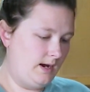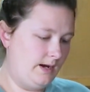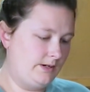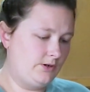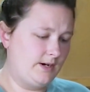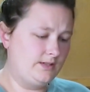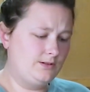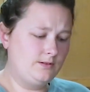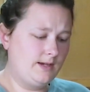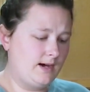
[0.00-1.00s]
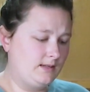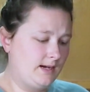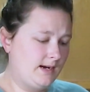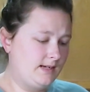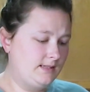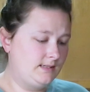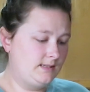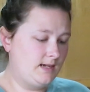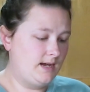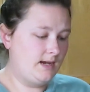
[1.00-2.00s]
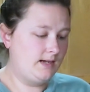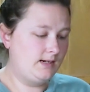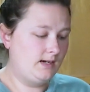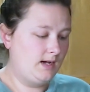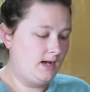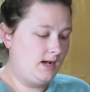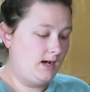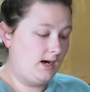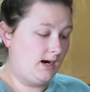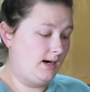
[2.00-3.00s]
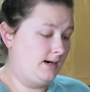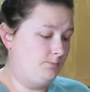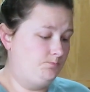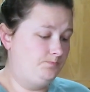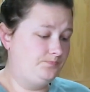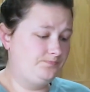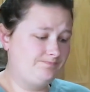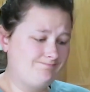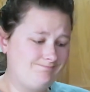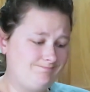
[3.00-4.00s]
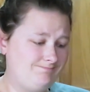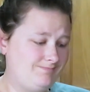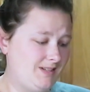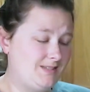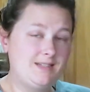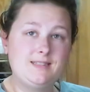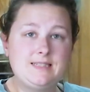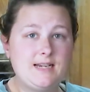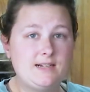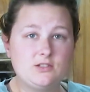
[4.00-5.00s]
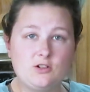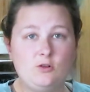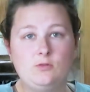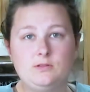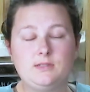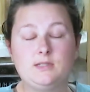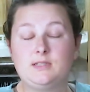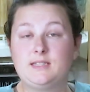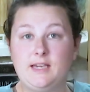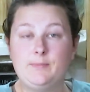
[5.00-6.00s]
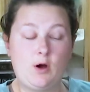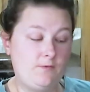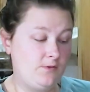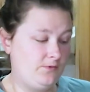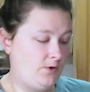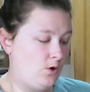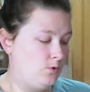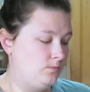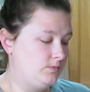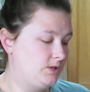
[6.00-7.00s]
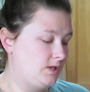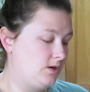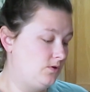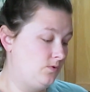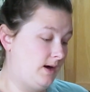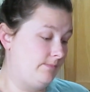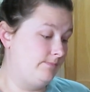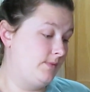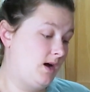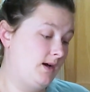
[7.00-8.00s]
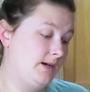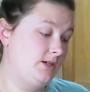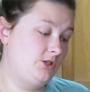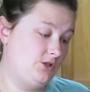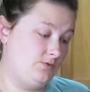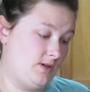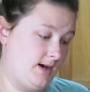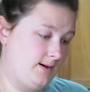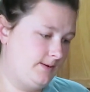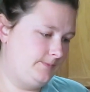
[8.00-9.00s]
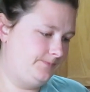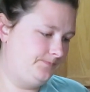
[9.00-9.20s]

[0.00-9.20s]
And okay, so yeah, like I said, it didn't say to skim off the foam, so I'm not gonna do that.